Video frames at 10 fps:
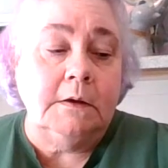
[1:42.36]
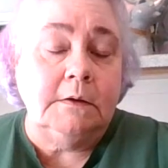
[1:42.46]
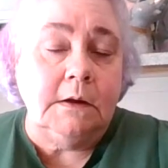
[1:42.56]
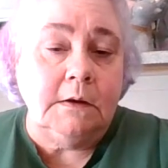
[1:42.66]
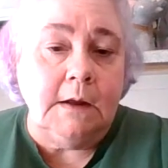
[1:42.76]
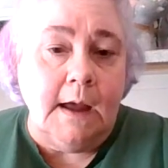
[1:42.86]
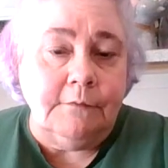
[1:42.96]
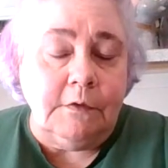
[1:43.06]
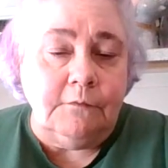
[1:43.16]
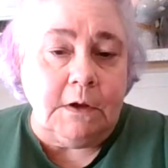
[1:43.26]
tend to
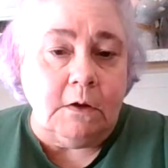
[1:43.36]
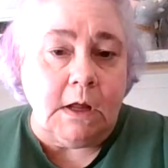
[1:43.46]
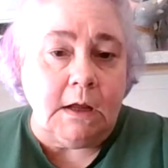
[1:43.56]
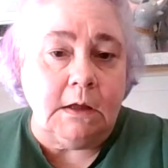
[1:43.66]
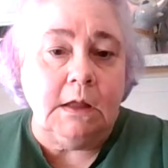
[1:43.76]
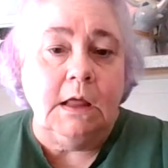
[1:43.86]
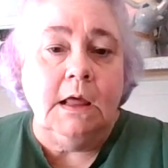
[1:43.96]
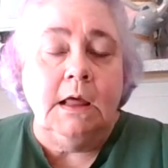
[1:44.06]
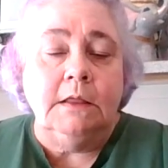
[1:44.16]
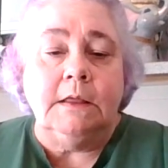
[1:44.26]
have the feeling
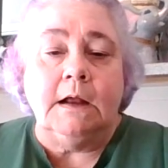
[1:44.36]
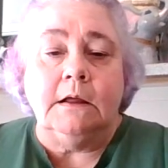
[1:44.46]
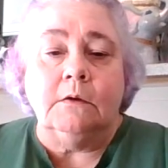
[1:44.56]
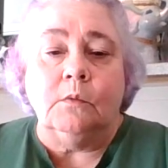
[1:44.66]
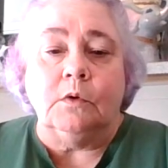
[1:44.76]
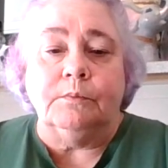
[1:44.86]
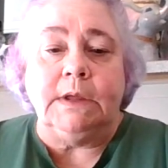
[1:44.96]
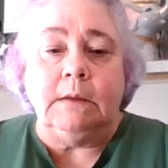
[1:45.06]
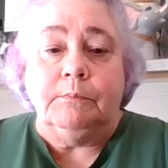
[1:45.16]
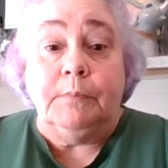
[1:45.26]
that it will
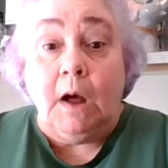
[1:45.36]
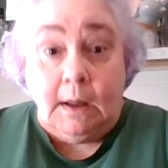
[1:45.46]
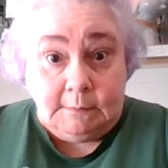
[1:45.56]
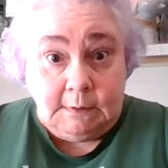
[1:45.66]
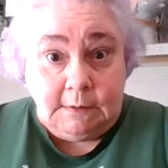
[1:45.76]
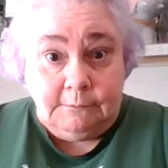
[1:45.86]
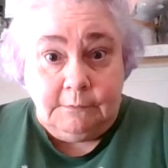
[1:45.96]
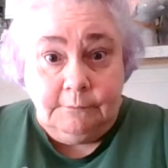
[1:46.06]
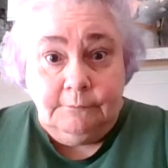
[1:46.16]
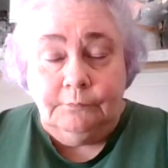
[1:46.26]
be
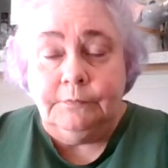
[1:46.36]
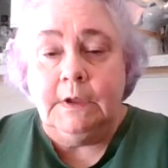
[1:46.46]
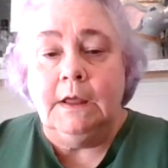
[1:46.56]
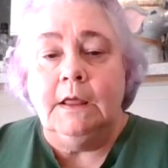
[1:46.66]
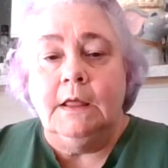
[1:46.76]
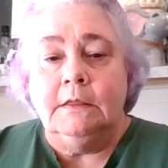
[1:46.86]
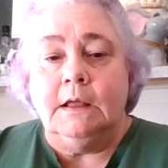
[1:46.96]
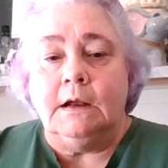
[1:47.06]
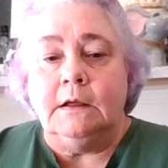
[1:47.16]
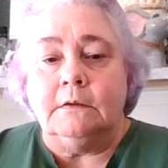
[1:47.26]
positive,
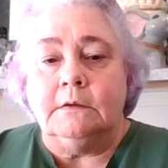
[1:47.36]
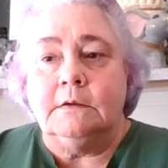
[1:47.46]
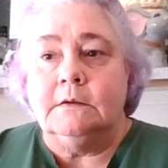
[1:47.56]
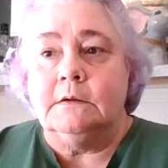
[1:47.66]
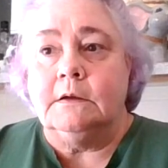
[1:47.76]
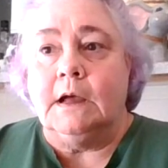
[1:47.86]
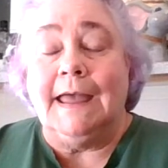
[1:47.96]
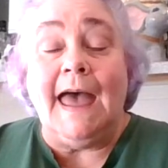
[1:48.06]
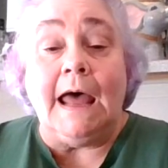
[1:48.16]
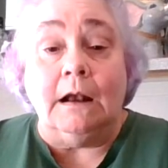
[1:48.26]
that it's a
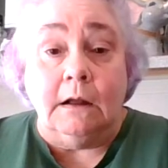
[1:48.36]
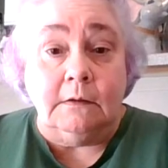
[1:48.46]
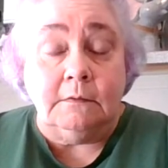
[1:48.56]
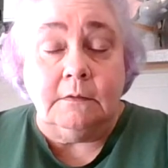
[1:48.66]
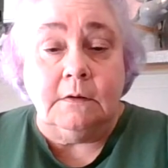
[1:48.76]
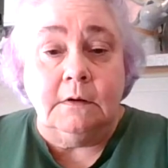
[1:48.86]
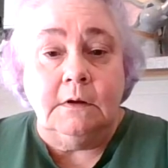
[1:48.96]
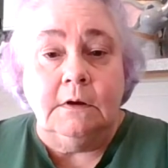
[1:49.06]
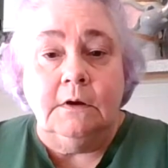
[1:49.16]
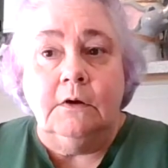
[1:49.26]
catalyst
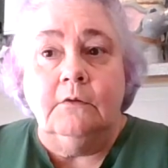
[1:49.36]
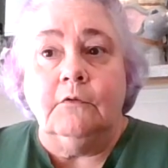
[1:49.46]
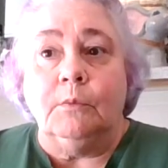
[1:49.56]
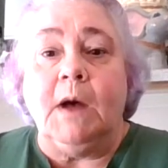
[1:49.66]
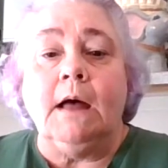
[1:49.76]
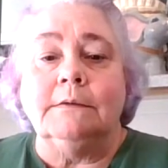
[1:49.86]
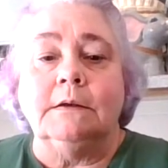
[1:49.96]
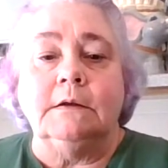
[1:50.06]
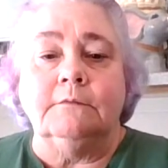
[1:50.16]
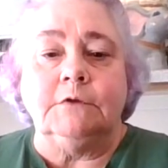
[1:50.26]
for
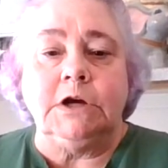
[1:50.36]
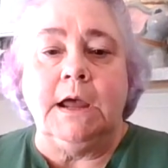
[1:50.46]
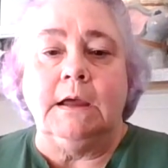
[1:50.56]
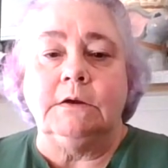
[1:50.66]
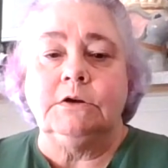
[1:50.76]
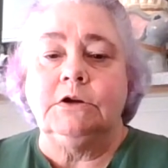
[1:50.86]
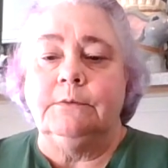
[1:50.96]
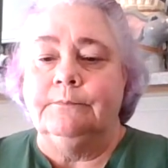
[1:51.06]
positive change.